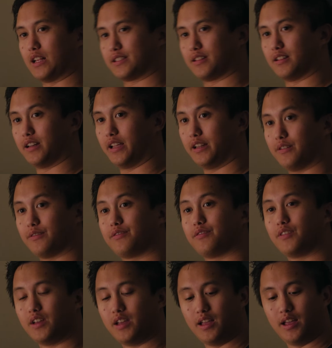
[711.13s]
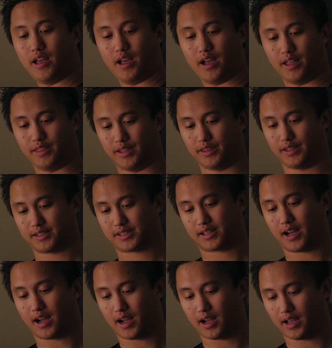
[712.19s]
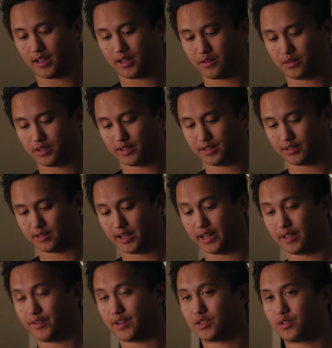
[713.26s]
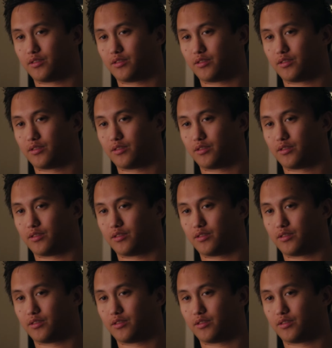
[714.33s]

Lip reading: That's the native. And then this guy is native at